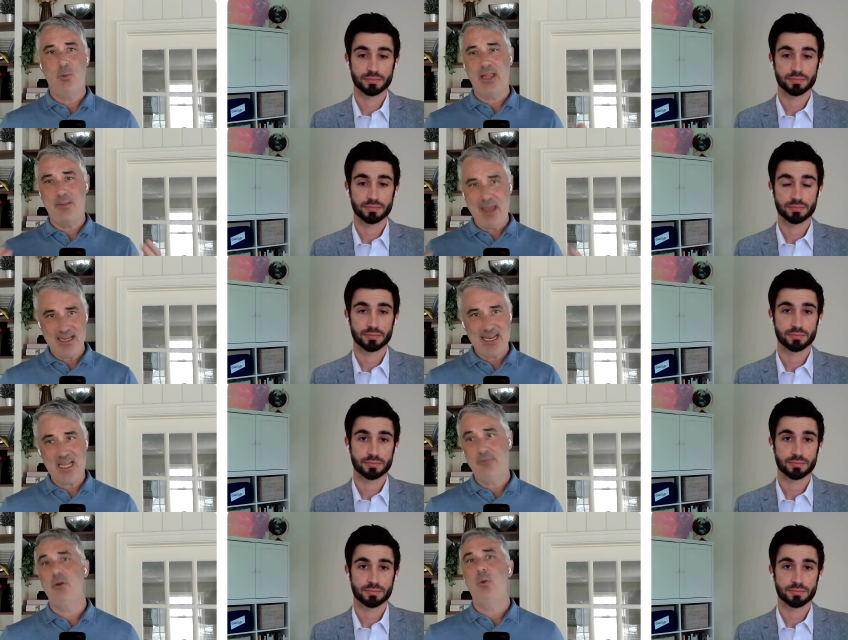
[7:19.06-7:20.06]
Speaker 1: when they make it
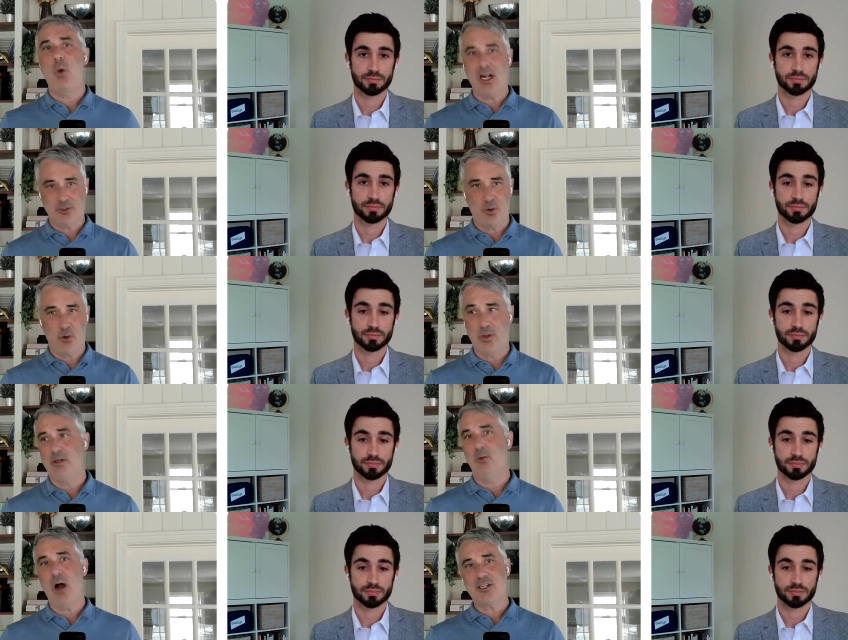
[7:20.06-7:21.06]
negative you watch more when
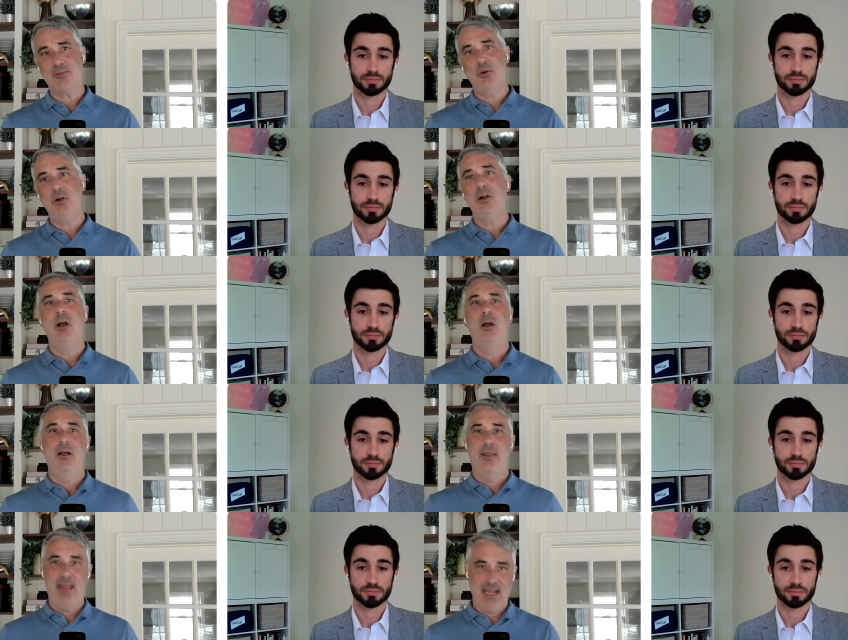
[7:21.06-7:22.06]
you watch more
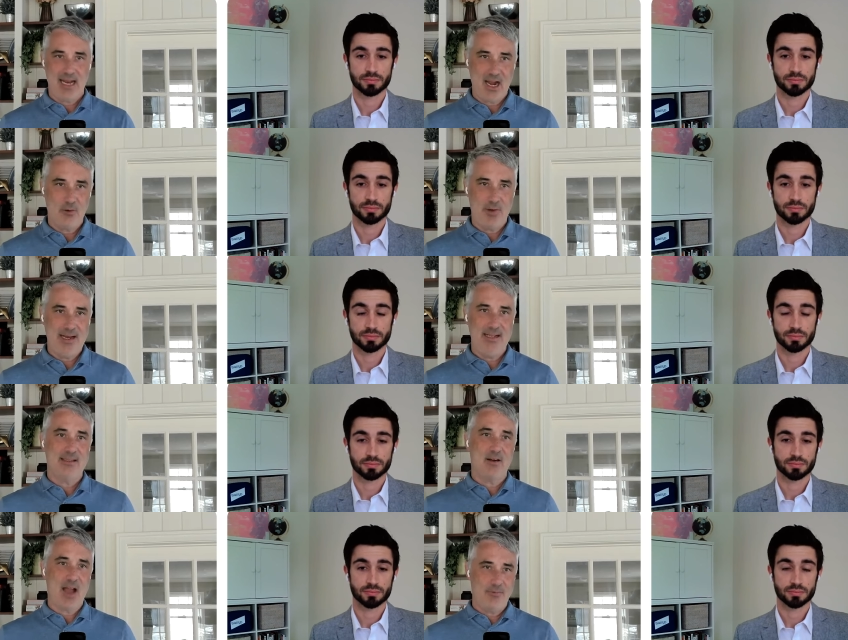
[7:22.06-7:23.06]
they get higher ratings,
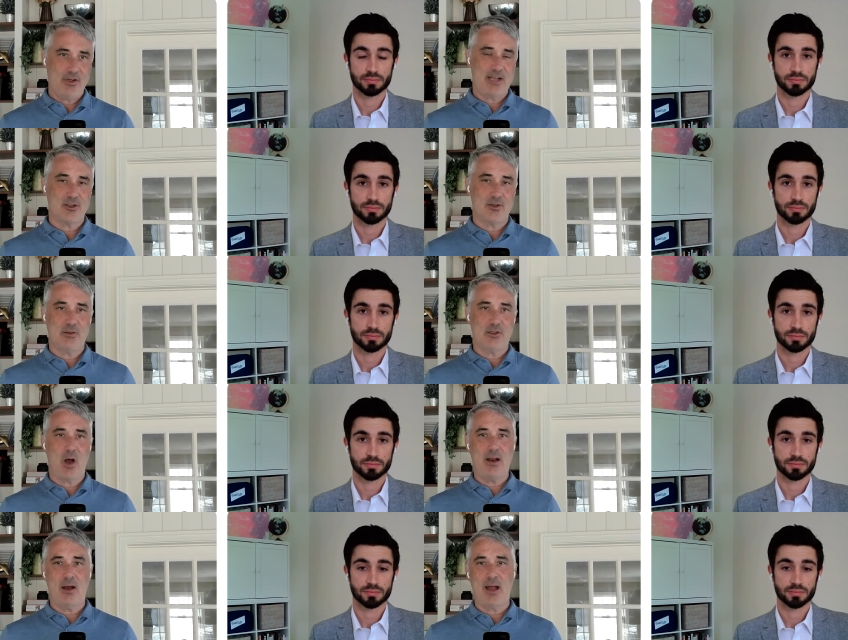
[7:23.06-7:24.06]
their advertisers. So
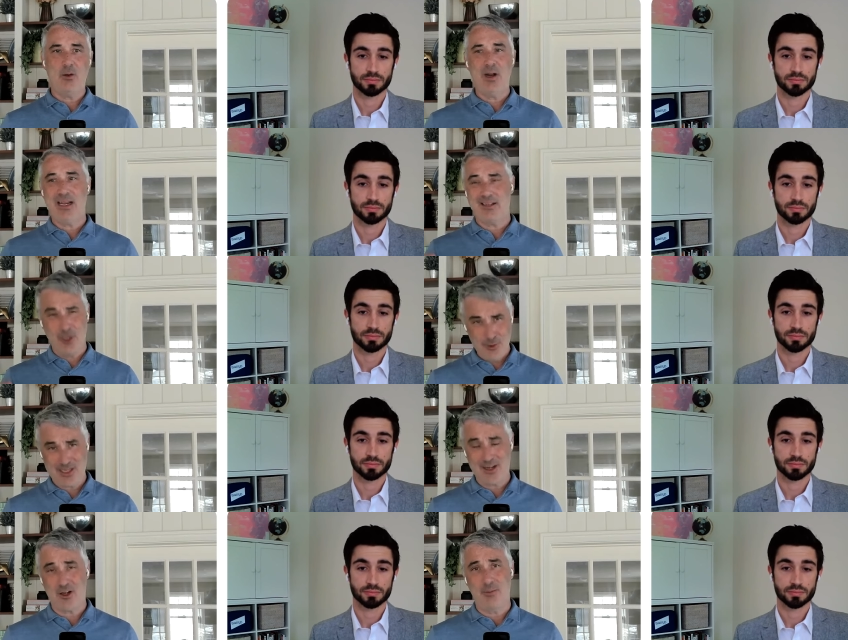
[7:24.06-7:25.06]
I, I don't want to get too
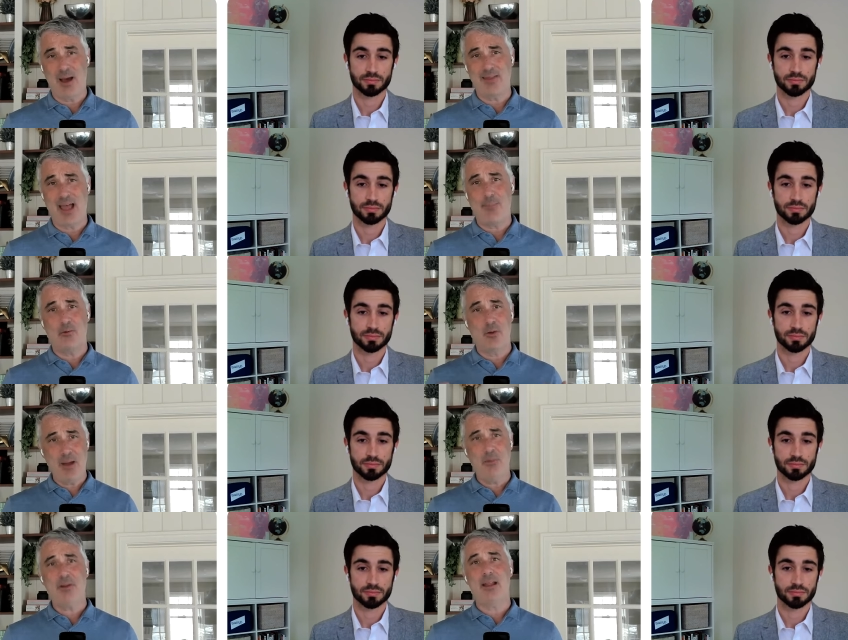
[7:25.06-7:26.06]
cynical about that, but
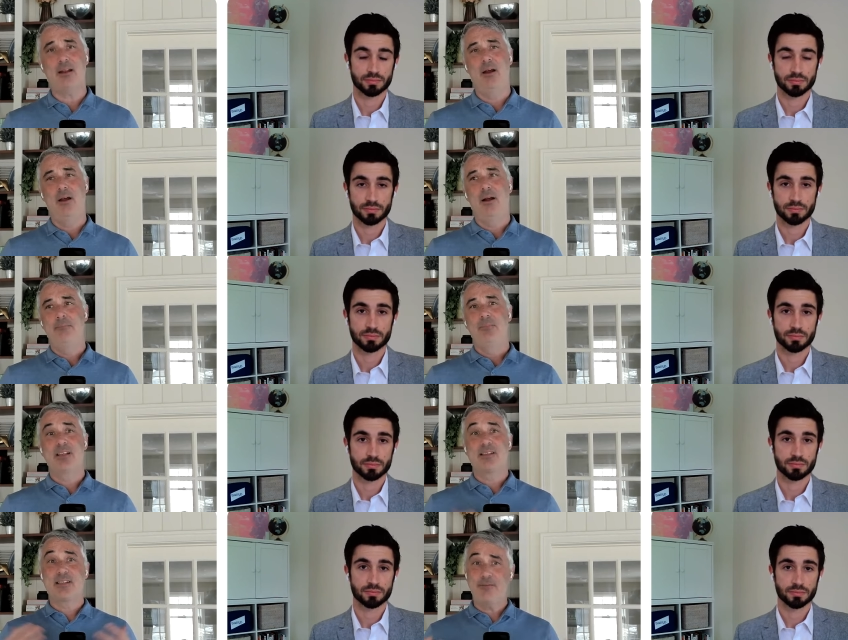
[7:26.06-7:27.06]
remember that
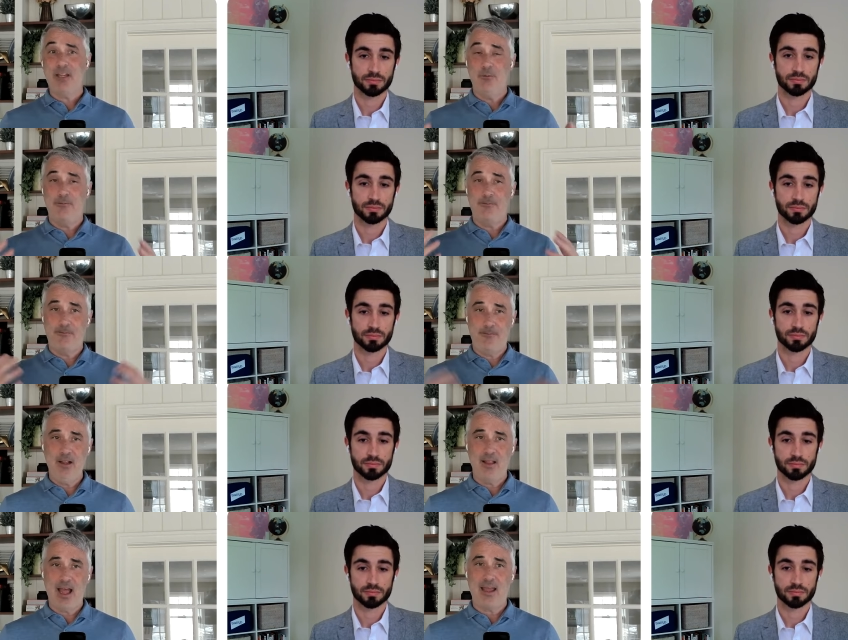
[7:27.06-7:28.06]
the stuff that you
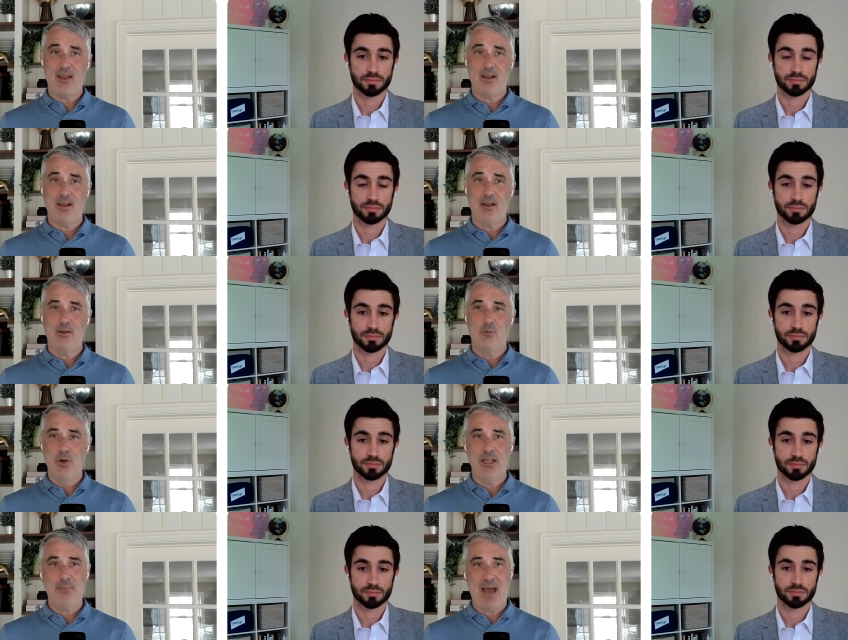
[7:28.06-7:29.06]
feel like
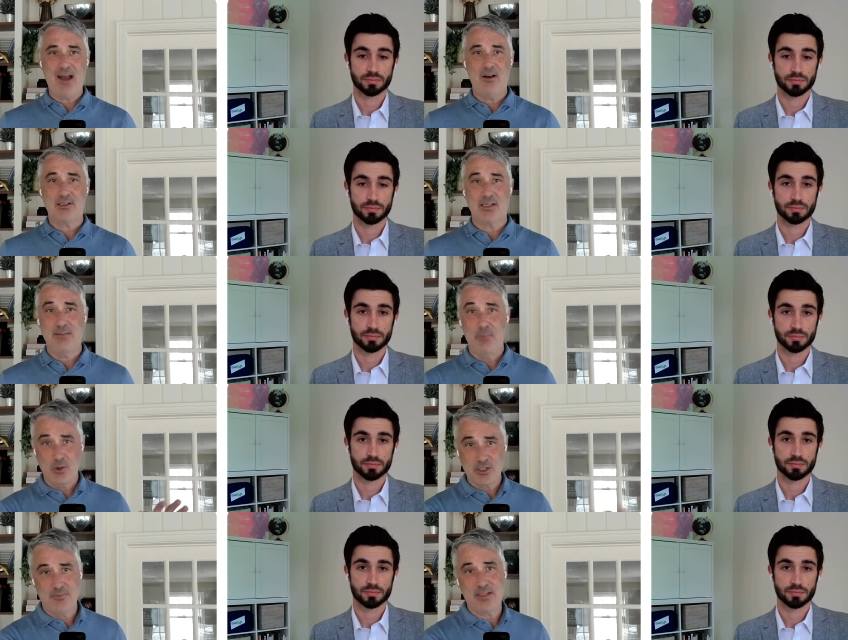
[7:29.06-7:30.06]
really matters,
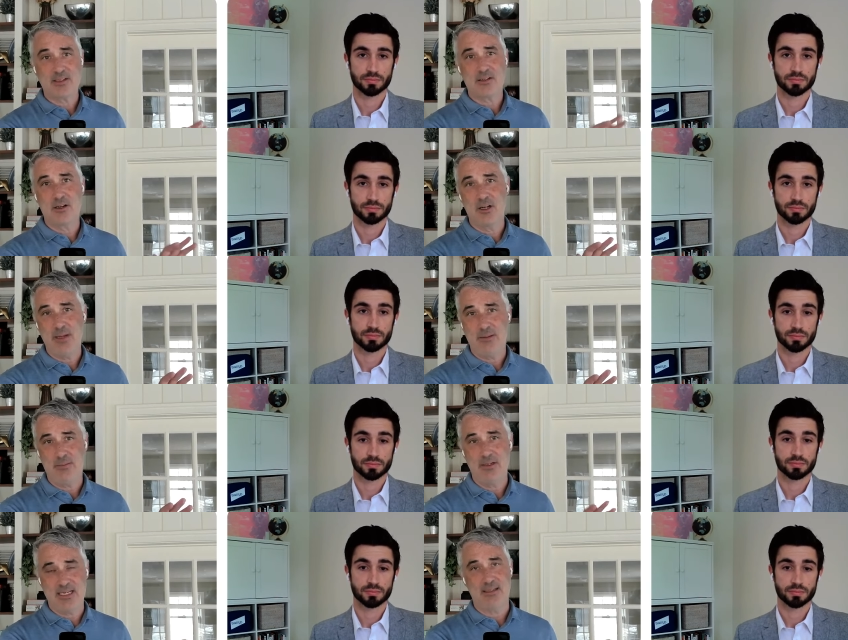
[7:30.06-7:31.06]
most of it's going to be
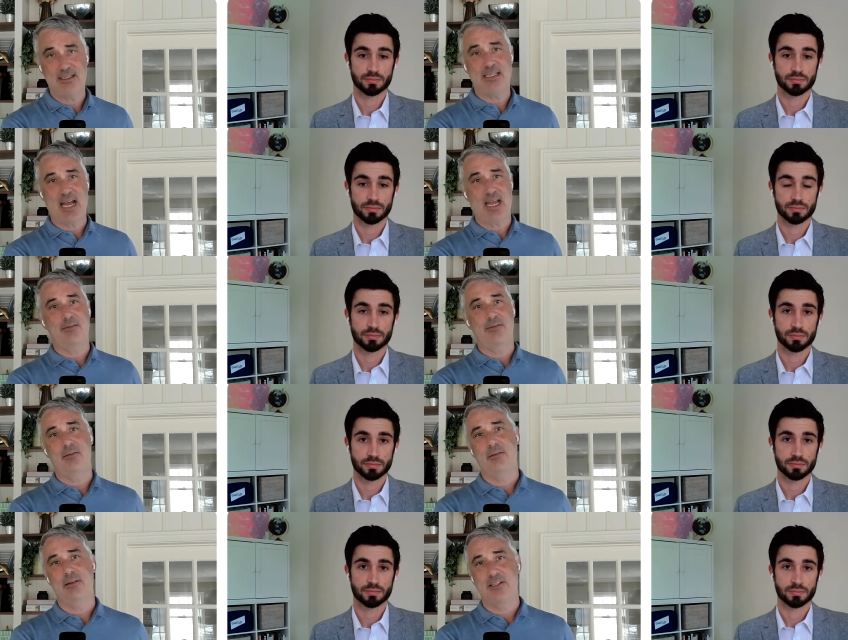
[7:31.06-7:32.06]
tilted negative.
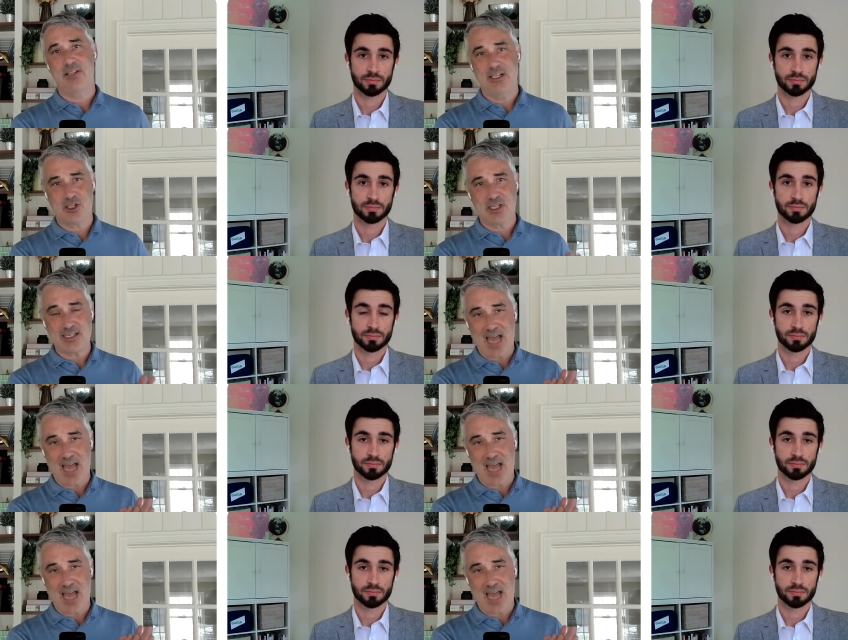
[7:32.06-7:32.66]
It's, it's just that's